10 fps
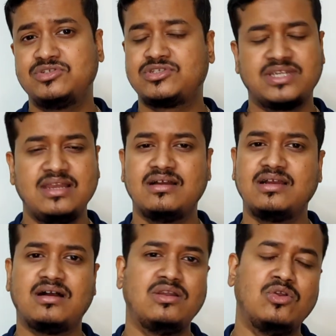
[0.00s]
Sri
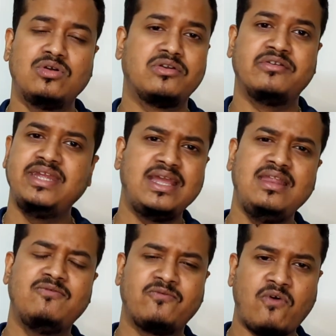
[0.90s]
Lanka looked
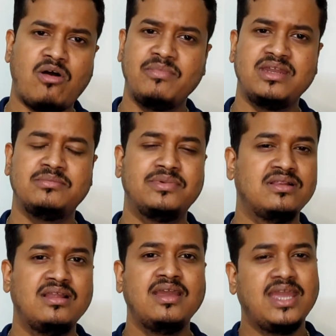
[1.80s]
really
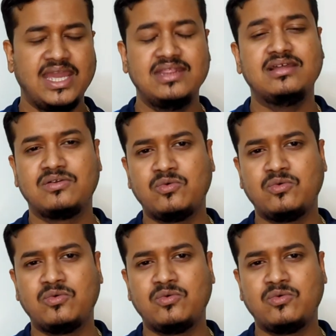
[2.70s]
formidable in the